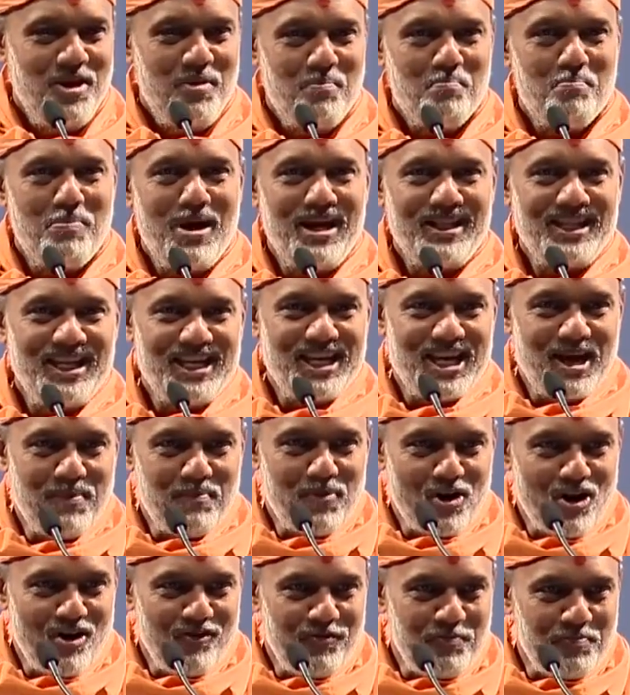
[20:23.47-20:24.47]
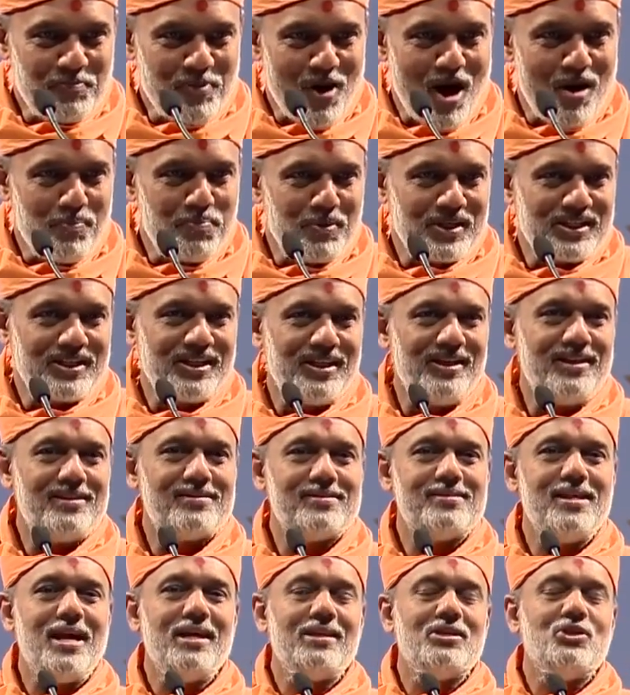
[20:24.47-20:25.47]
by the number of properties
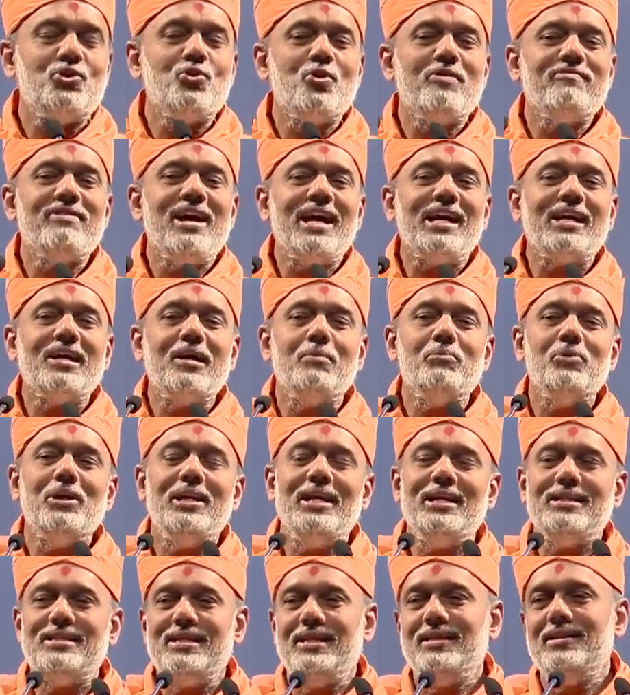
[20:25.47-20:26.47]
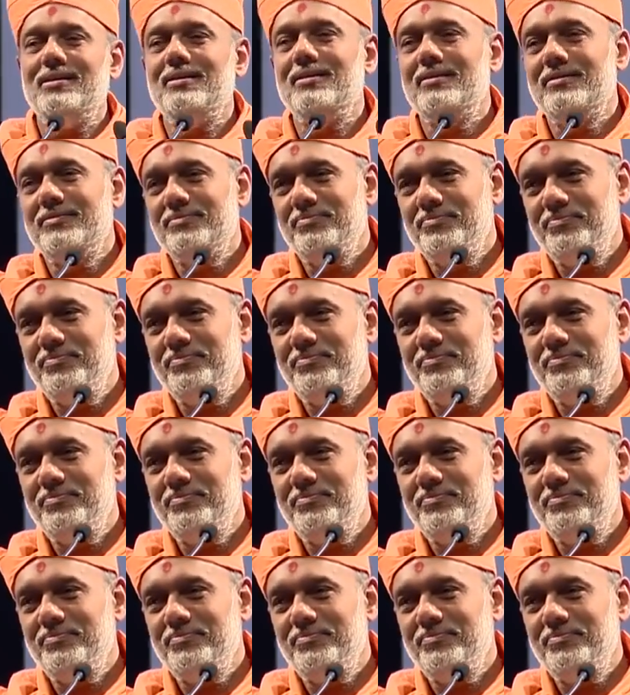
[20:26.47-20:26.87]
that you have accumulated,